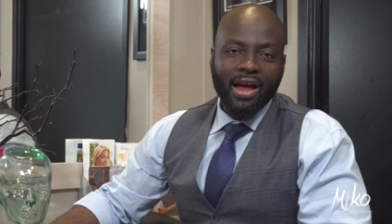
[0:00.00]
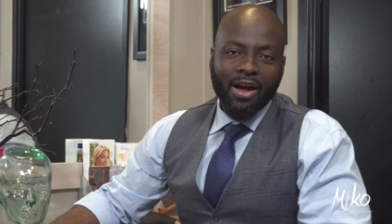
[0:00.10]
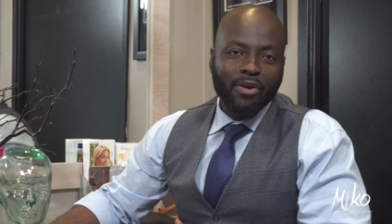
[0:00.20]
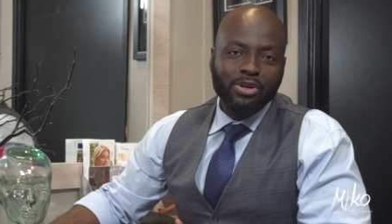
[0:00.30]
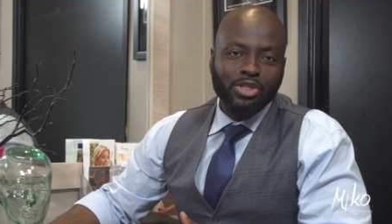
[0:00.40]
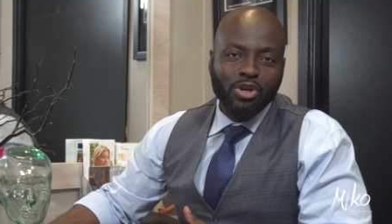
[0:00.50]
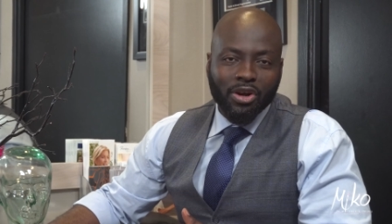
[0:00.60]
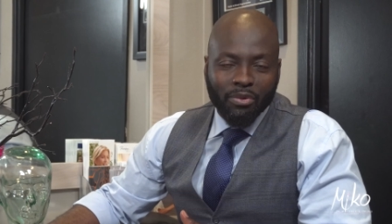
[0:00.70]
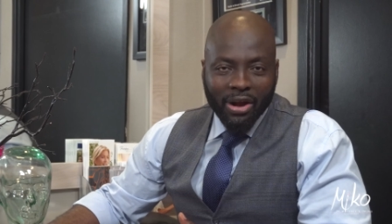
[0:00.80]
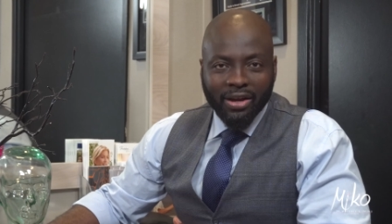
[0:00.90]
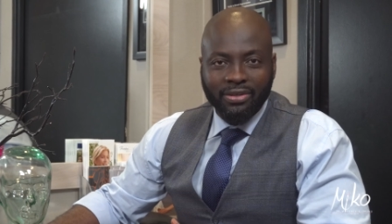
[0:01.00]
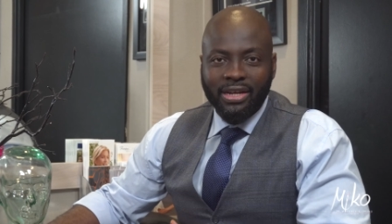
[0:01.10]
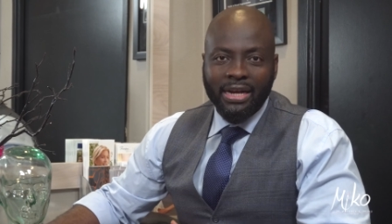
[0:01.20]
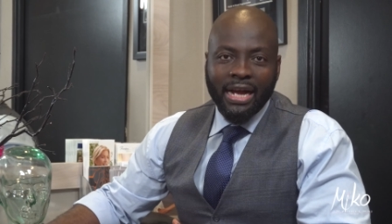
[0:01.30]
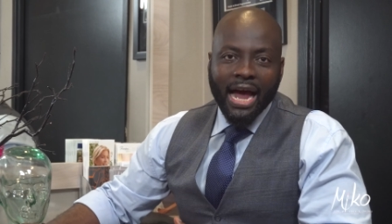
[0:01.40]
I always joke around
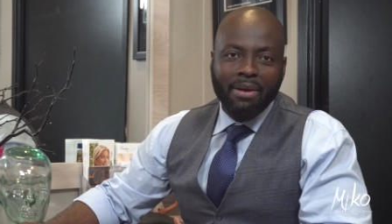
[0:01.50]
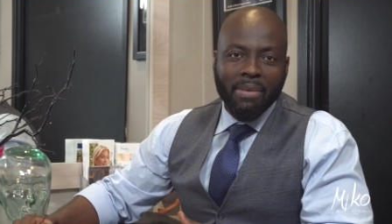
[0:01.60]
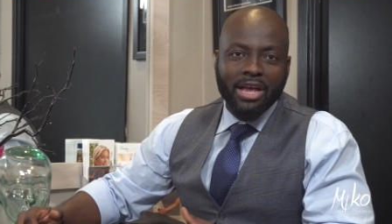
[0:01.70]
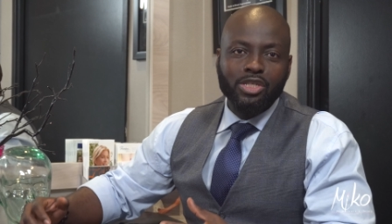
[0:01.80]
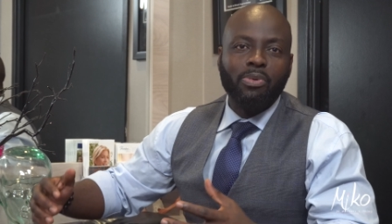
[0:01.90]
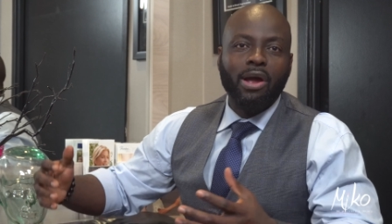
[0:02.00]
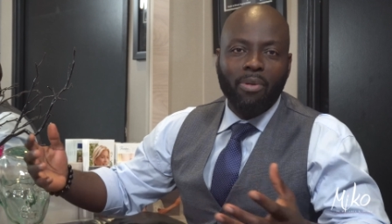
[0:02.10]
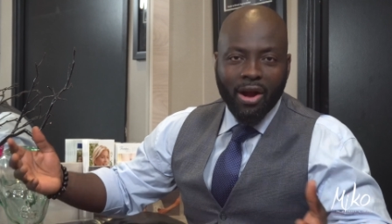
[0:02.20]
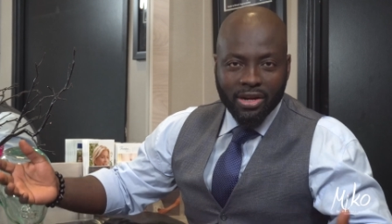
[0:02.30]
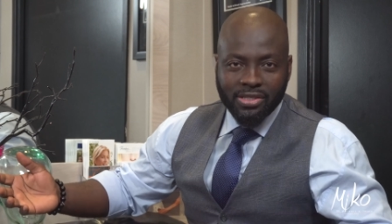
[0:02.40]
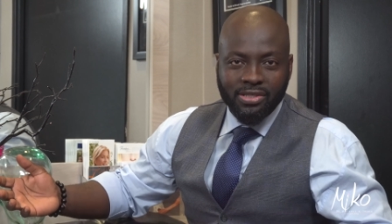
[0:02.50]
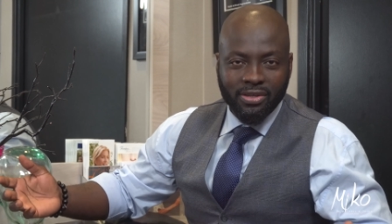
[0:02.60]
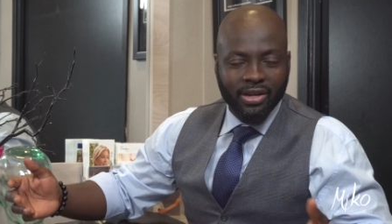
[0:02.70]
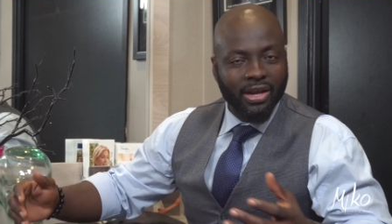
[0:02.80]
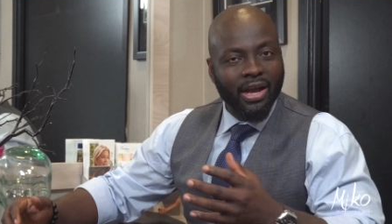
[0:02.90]
that God made spare parts,
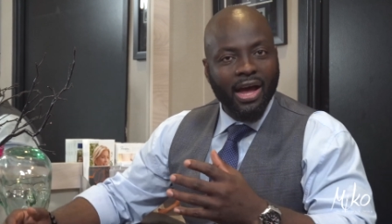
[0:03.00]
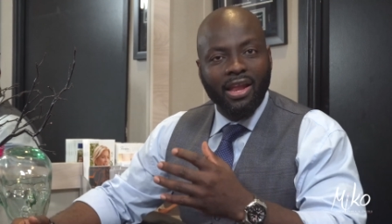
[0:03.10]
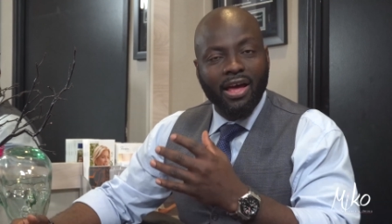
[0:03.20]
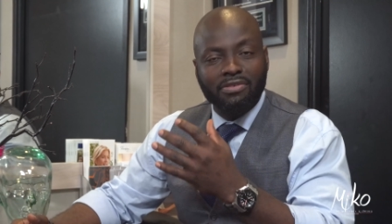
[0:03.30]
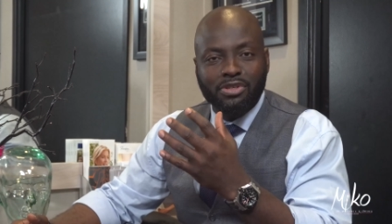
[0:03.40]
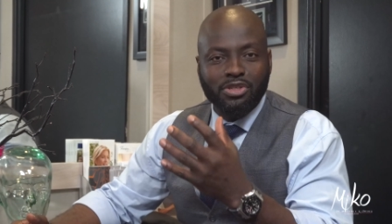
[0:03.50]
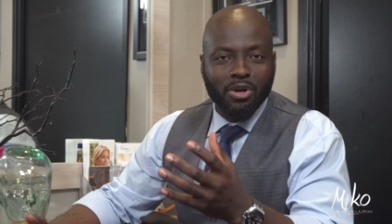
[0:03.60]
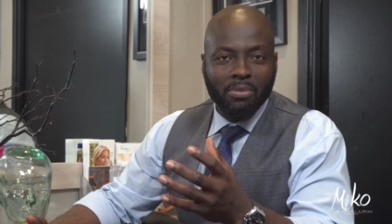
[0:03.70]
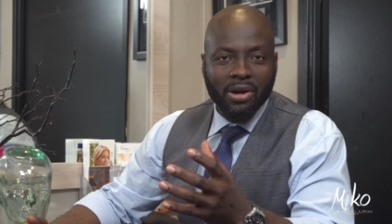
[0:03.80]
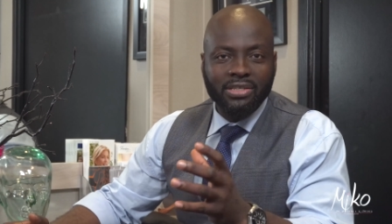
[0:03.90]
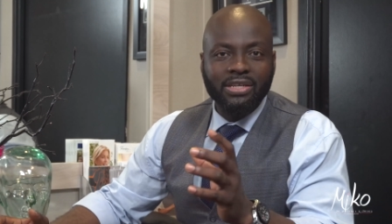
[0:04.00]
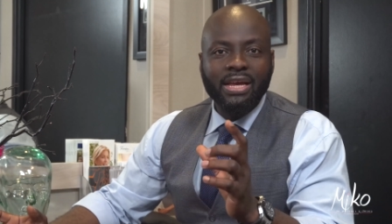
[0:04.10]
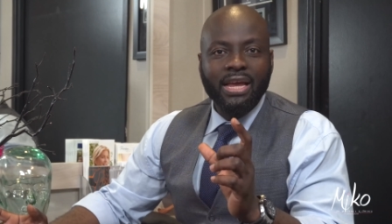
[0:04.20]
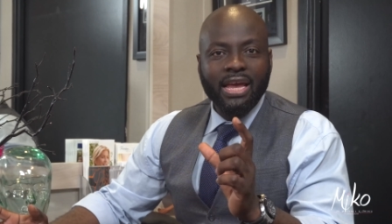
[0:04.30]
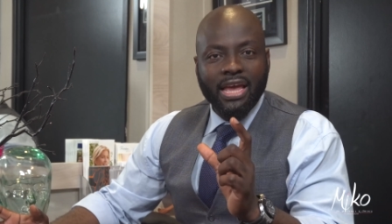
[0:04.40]
okay? God loves us so much,
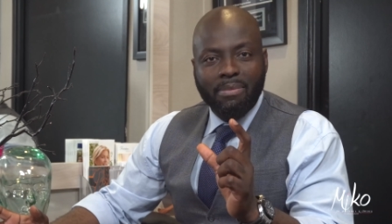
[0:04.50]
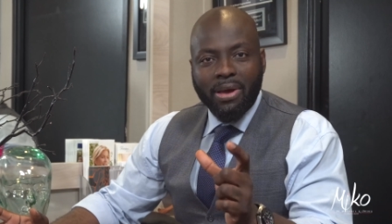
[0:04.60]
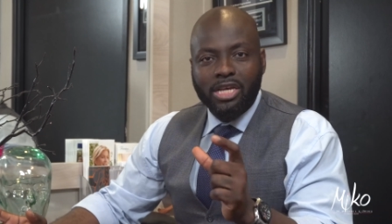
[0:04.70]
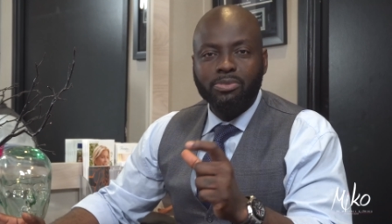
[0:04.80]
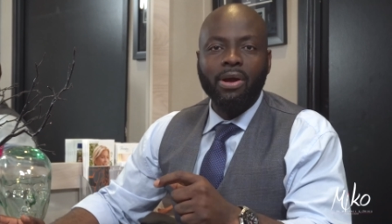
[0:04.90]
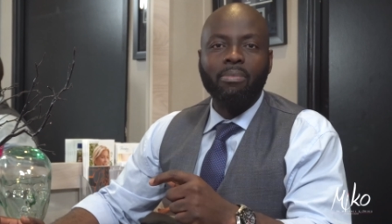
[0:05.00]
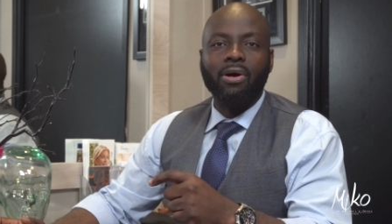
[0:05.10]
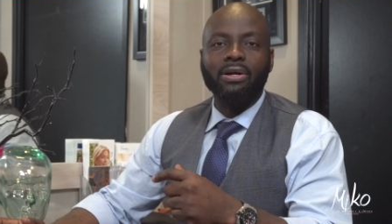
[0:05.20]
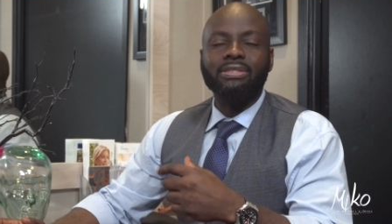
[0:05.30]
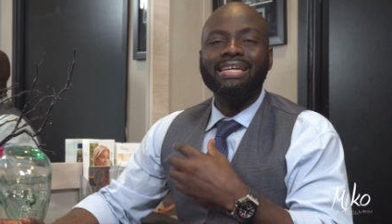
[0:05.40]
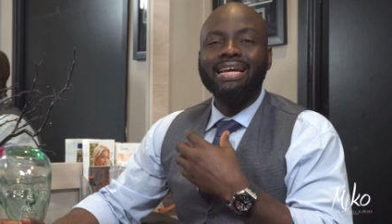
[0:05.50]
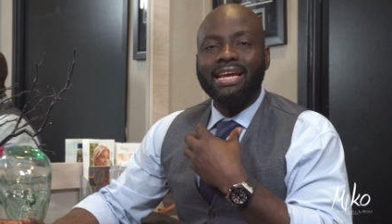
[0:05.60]
He made spare parts.